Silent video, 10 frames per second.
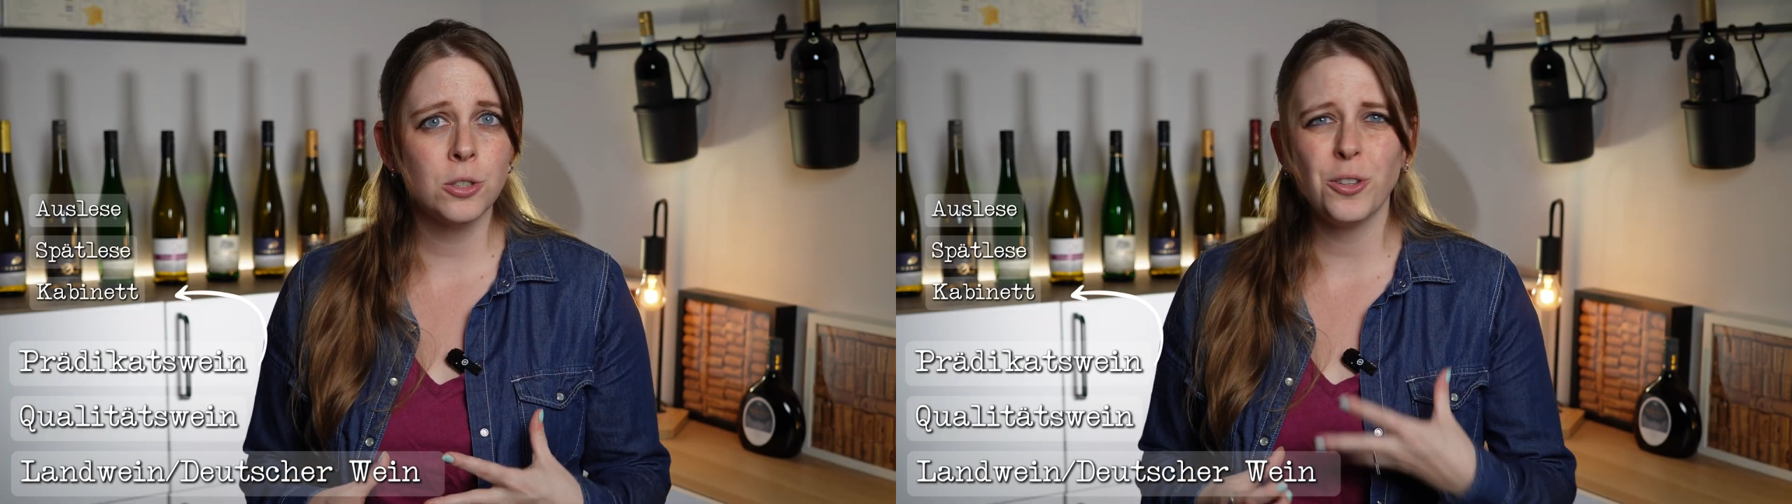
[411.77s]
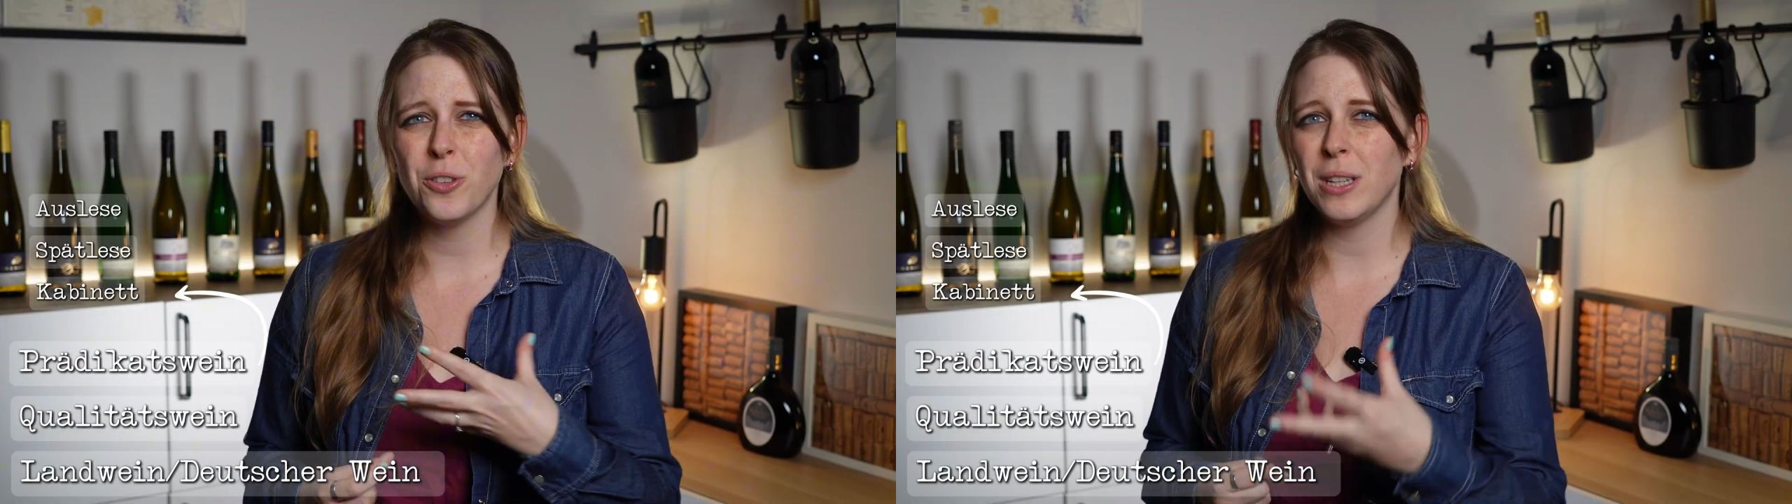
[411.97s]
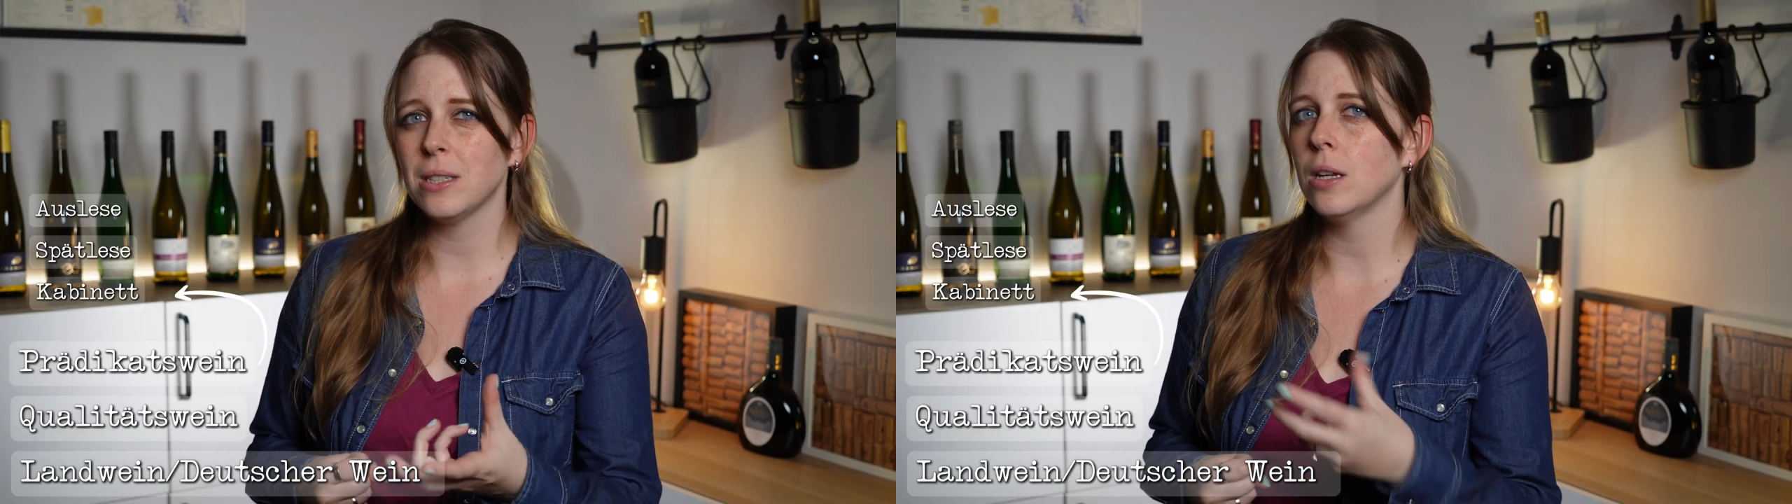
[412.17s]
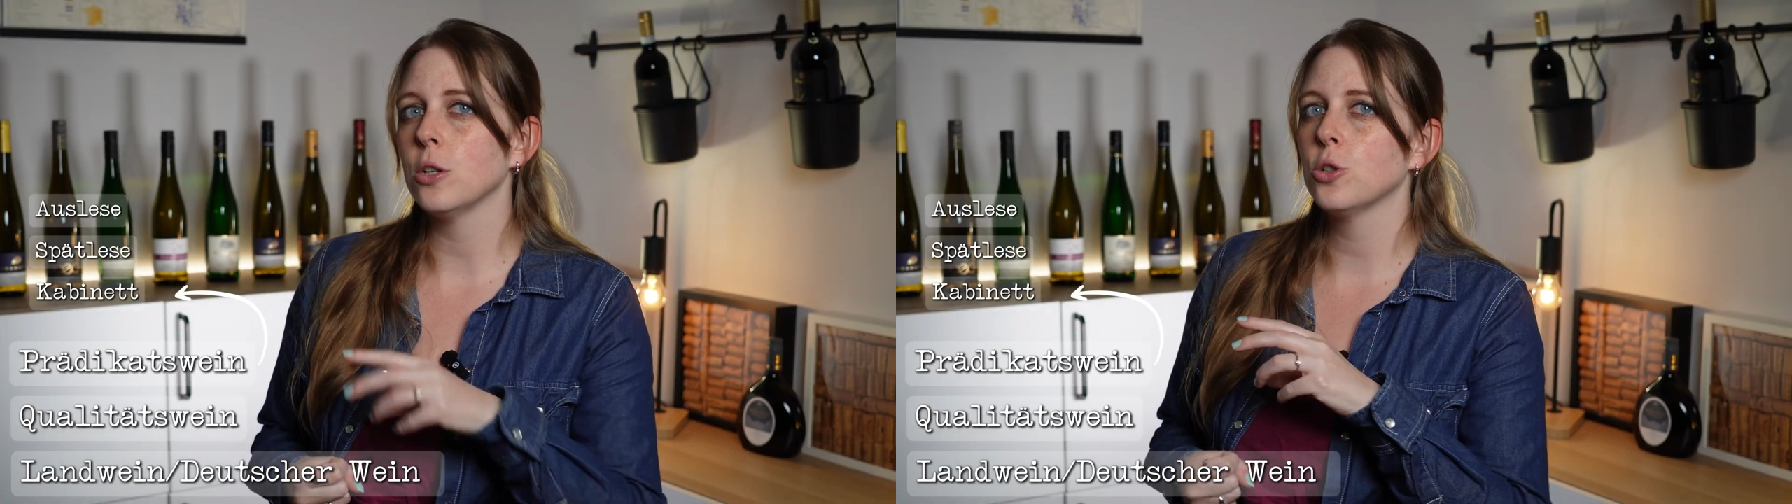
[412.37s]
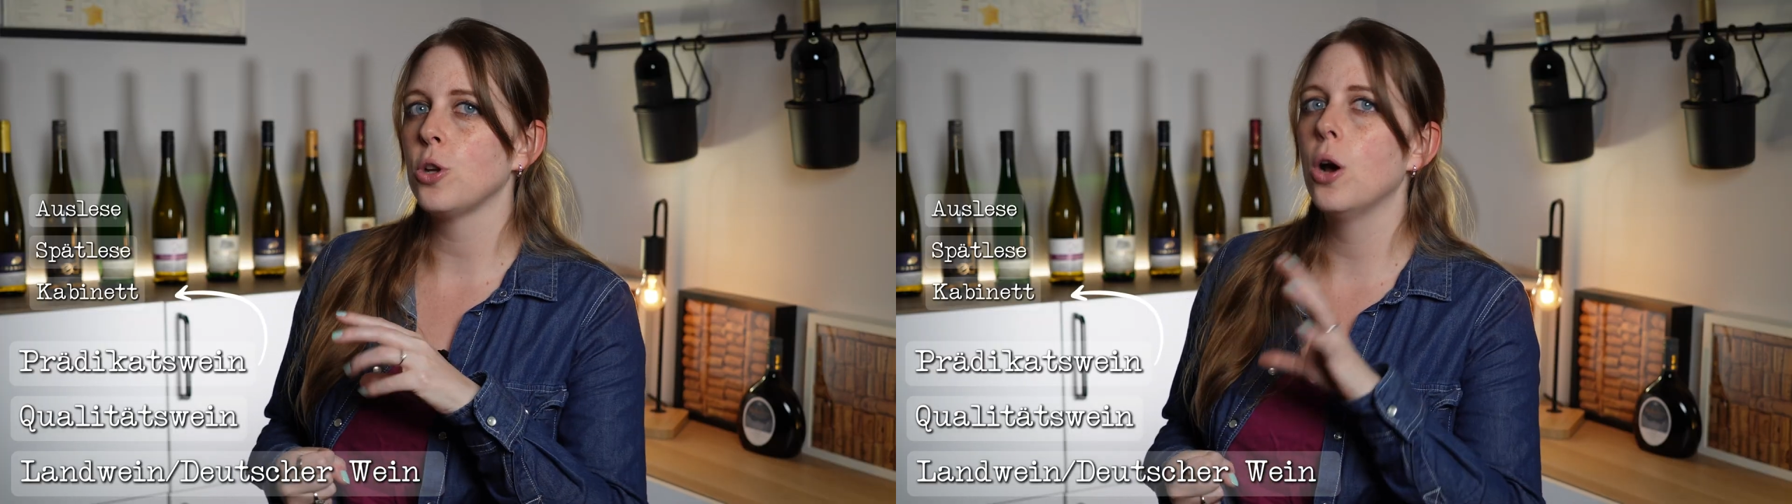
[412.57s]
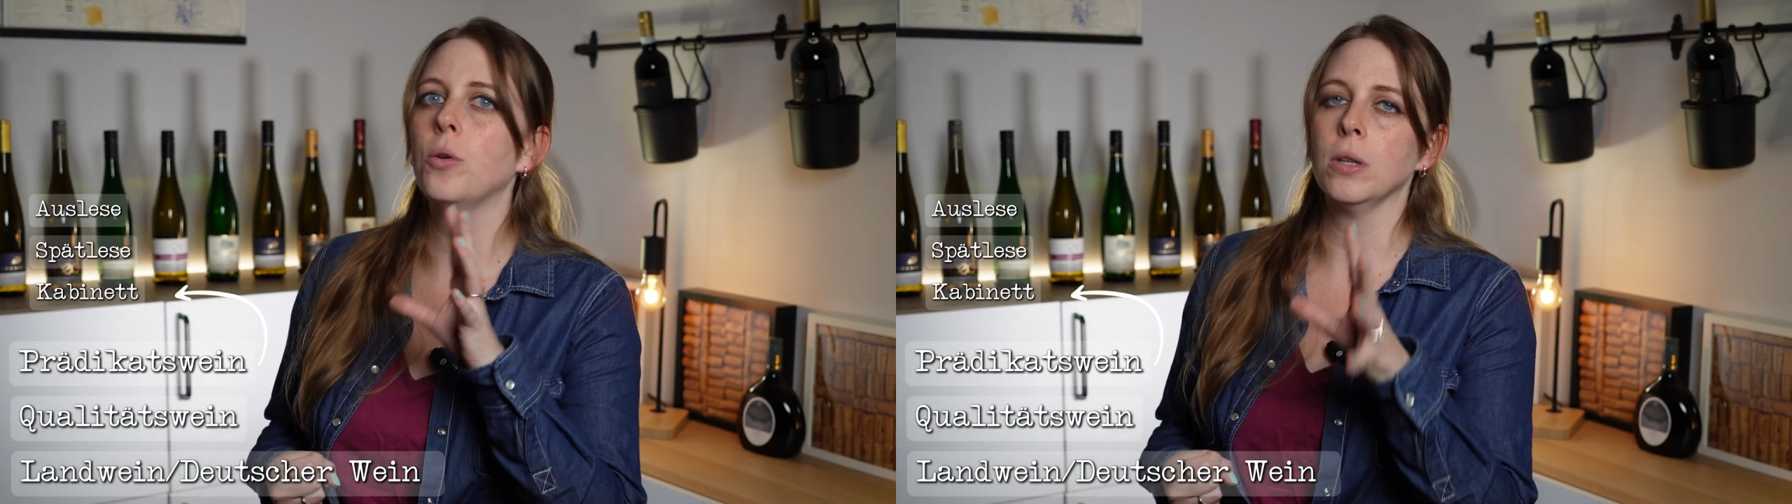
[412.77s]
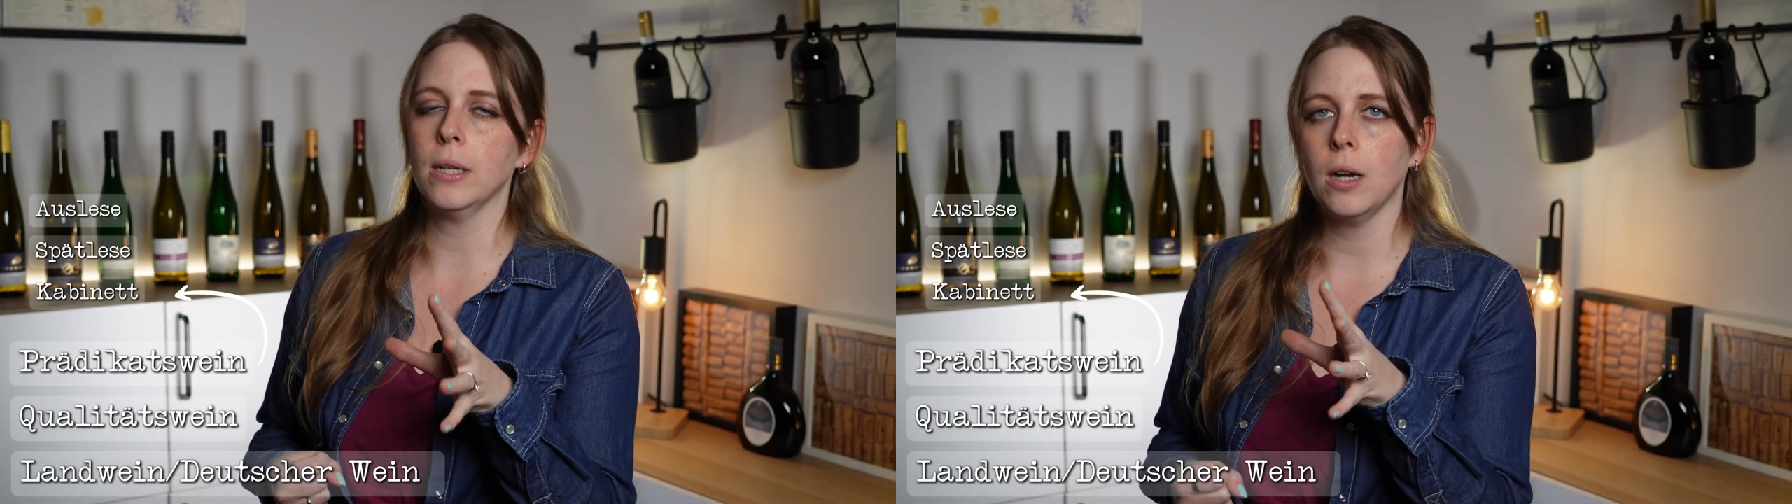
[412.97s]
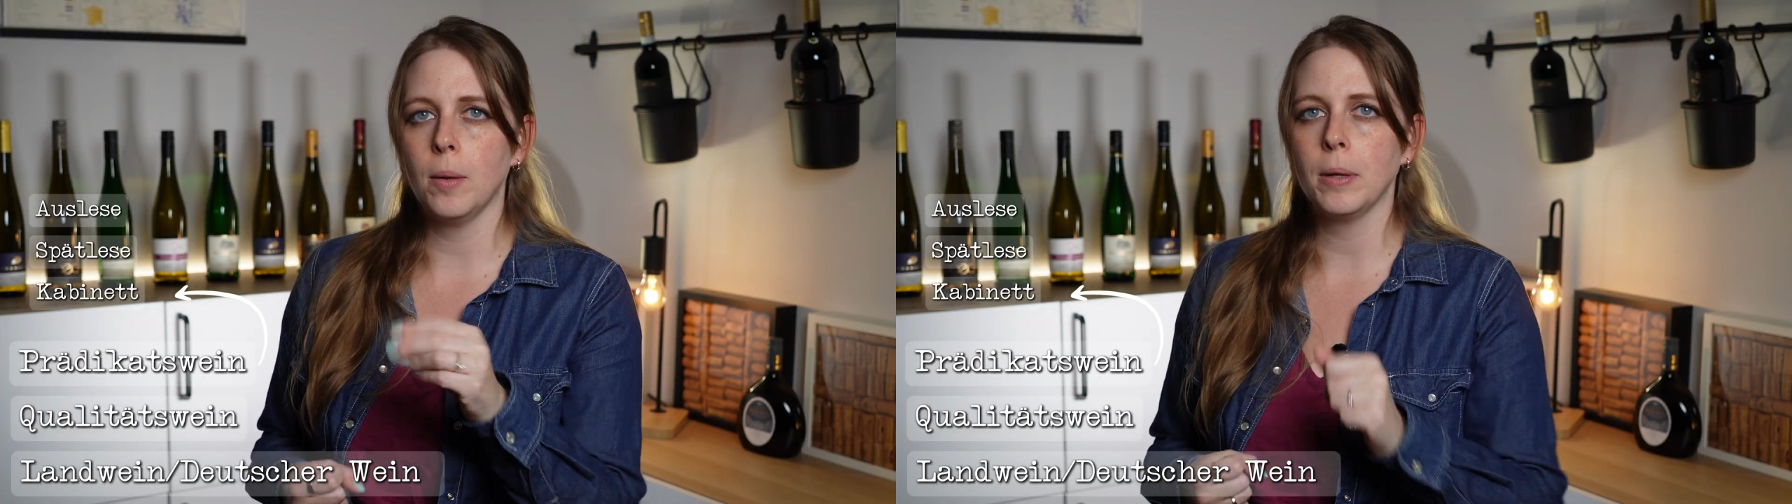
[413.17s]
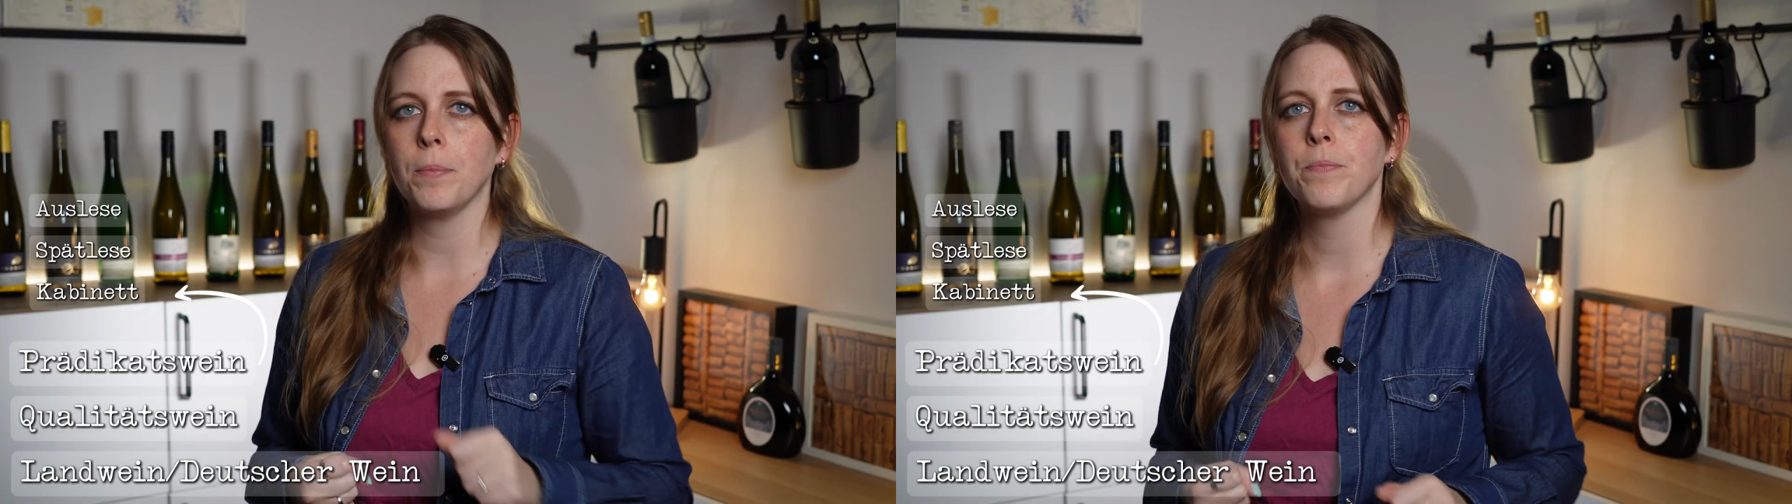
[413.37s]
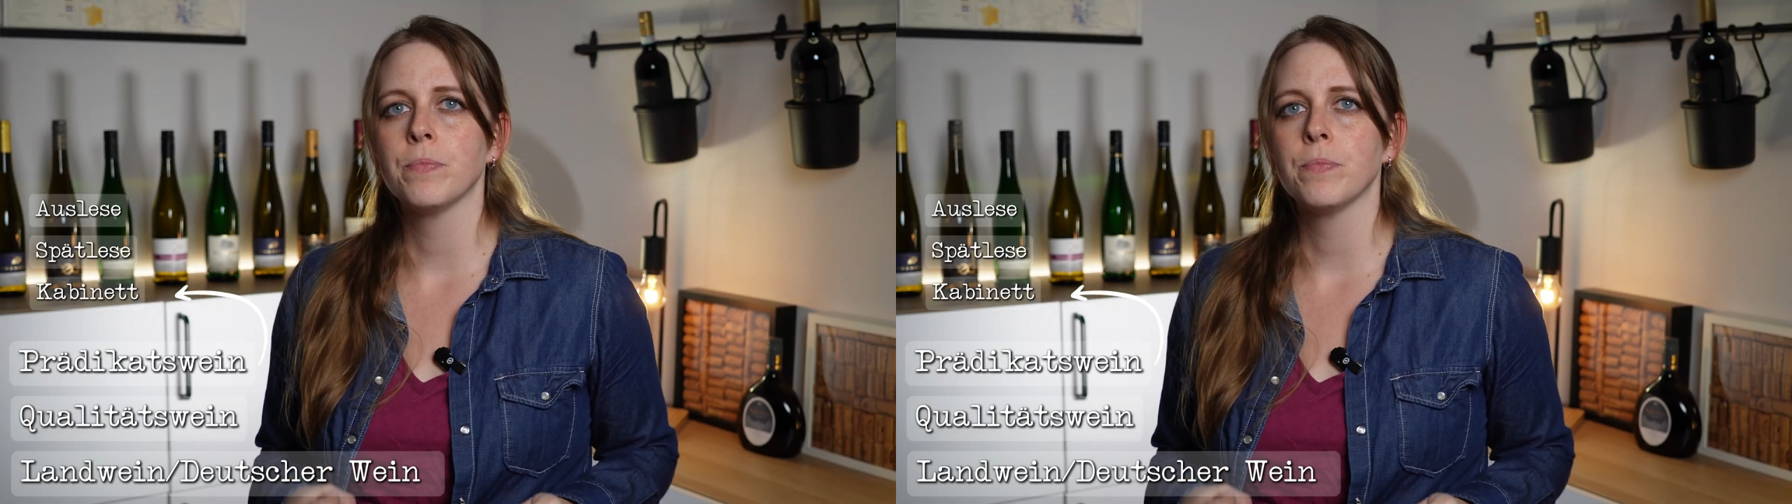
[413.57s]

although that's not totally common.